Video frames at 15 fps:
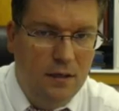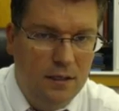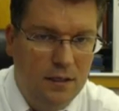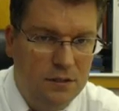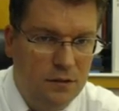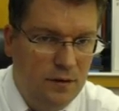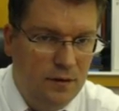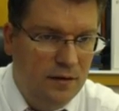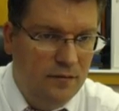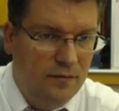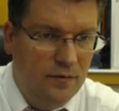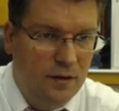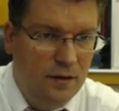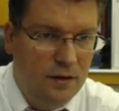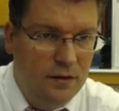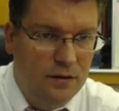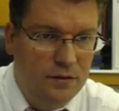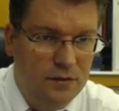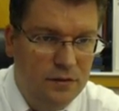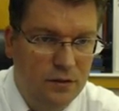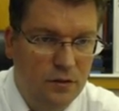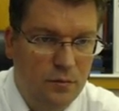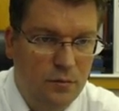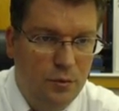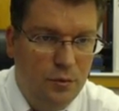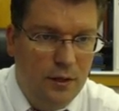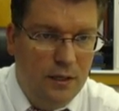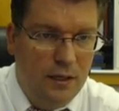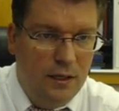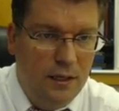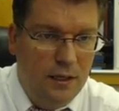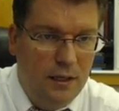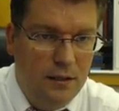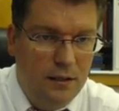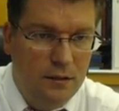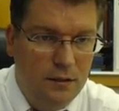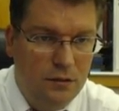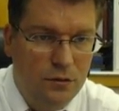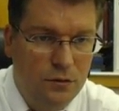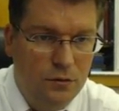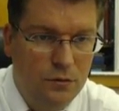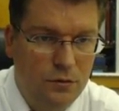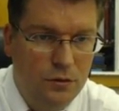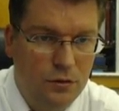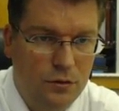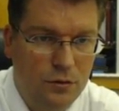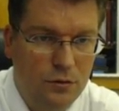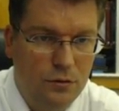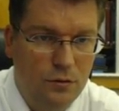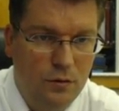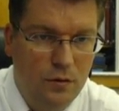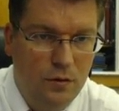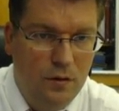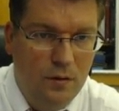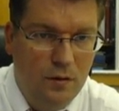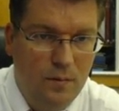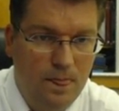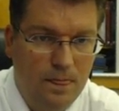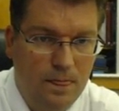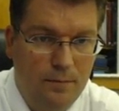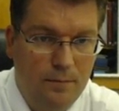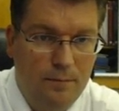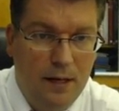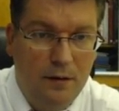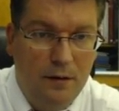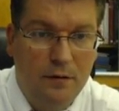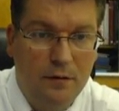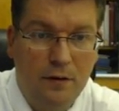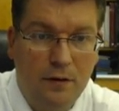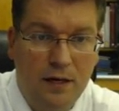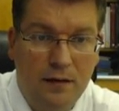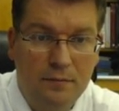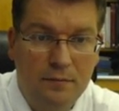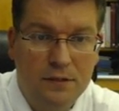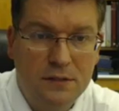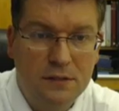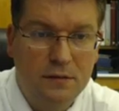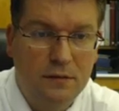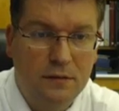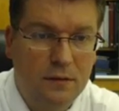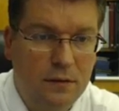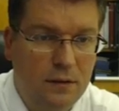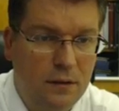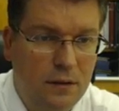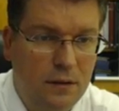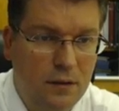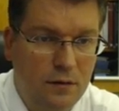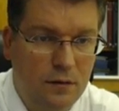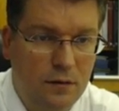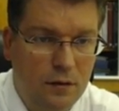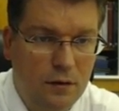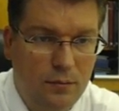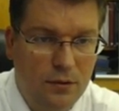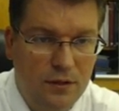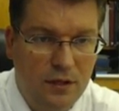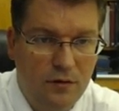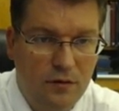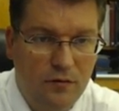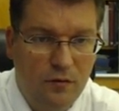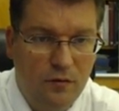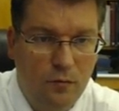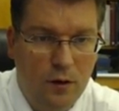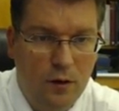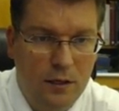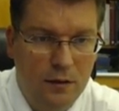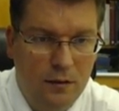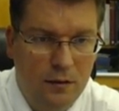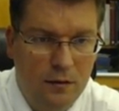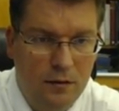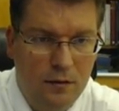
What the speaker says: Alright, so we have 0.822 micrograms. I'm going to put that over 1.